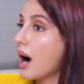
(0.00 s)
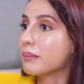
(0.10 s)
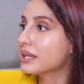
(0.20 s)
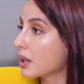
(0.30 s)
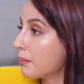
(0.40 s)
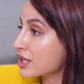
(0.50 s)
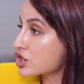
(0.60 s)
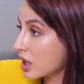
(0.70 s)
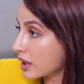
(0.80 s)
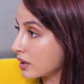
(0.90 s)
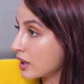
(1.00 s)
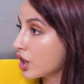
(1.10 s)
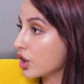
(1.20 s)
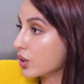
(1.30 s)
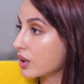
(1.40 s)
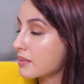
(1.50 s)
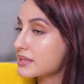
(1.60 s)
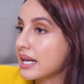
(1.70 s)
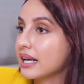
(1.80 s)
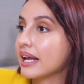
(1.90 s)
Amitabh Bachchan, you know what I'm
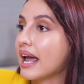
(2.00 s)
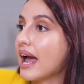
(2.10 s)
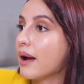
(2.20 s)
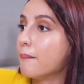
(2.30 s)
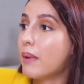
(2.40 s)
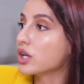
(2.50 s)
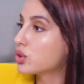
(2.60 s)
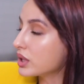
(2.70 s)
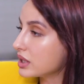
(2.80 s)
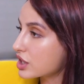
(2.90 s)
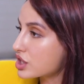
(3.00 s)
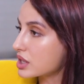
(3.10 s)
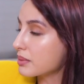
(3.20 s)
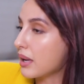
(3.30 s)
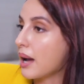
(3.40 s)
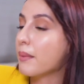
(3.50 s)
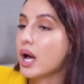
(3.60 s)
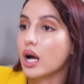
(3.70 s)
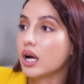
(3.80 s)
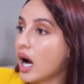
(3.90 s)
saying? Like Madhuri Dixit, ma'am,
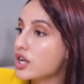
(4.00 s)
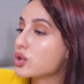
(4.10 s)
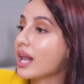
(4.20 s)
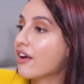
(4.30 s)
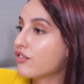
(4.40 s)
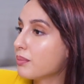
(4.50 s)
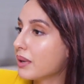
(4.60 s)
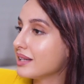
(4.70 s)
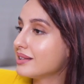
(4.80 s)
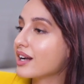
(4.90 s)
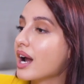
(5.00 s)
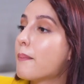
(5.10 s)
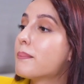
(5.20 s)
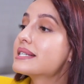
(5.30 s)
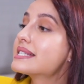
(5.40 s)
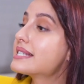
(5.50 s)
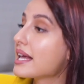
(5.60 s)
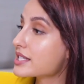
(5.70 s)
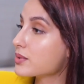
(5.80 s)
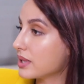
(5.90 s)
Kajol, everybody, they're
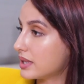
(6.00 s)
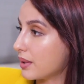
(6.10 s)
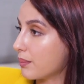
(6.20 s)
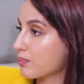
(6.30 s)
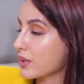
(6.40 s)
obsessed with them.